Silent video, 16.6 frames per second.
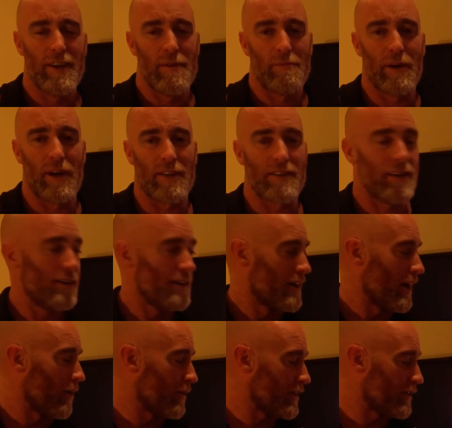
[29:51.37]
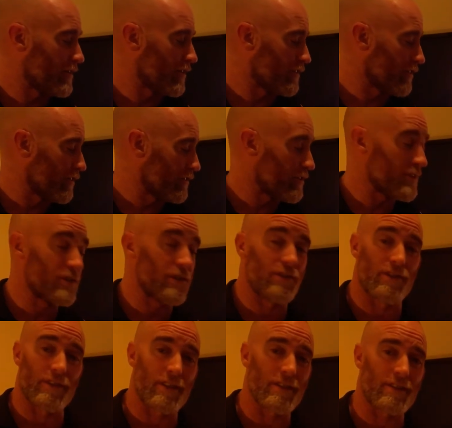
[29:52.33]
but I wanted to introduce you
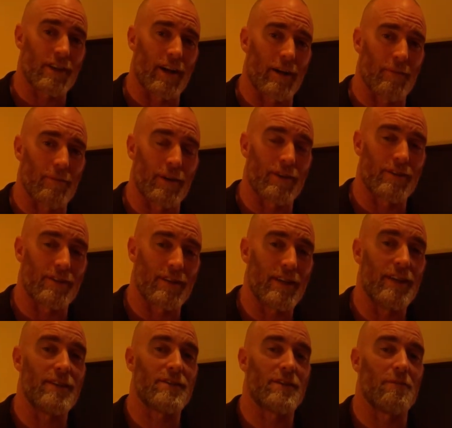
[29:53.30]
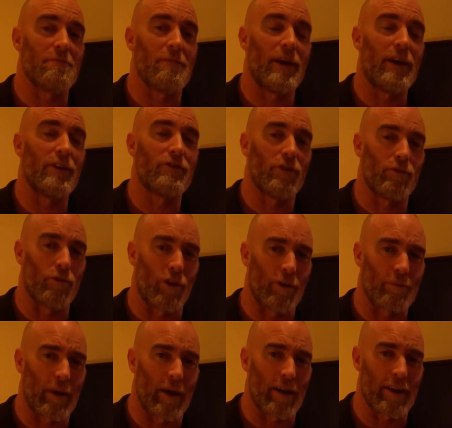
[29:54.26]
to this guy because he is a major role
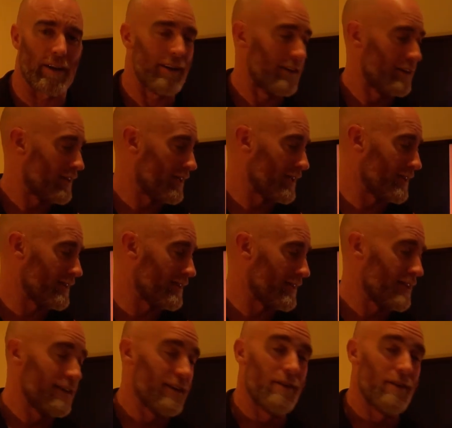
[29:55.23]
player in